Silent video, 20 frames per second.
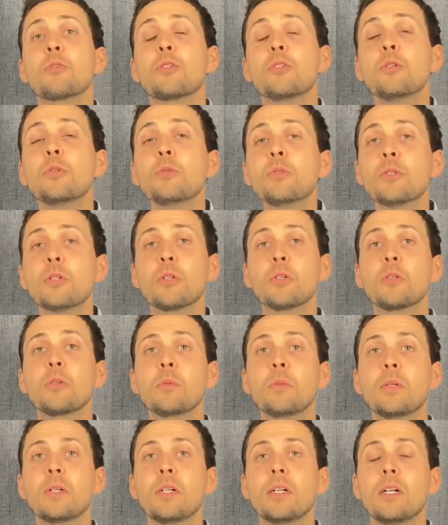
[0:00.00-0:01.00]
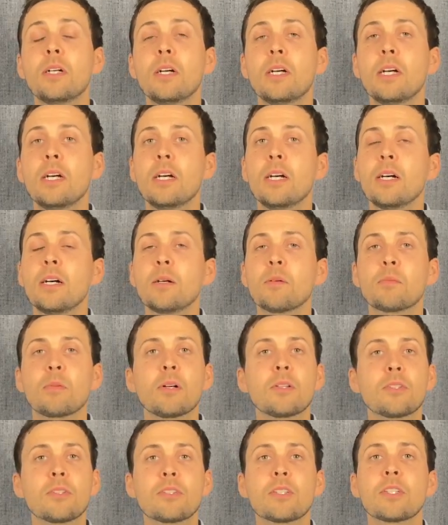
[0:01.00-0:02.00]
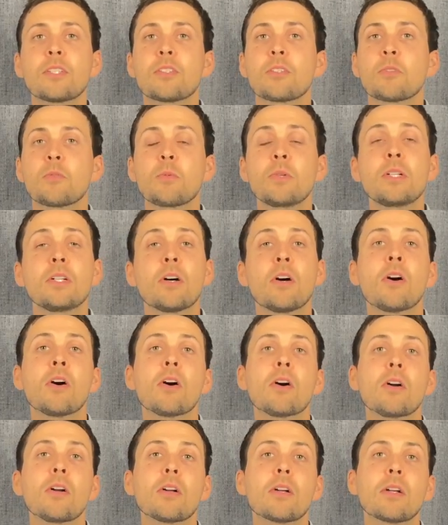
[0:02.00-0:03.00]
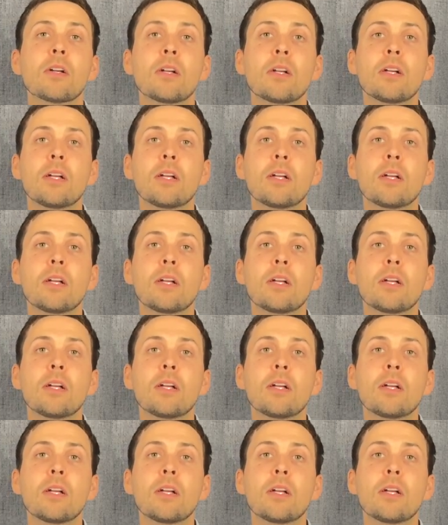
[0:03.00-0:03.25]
YouTube, brothers and sisters, we are